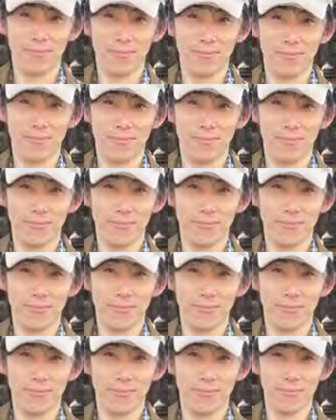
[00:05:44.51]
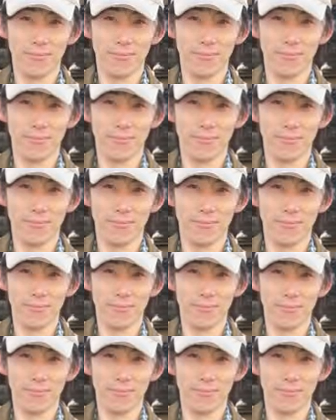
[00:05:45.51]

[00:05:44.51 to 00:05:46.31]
[no speech]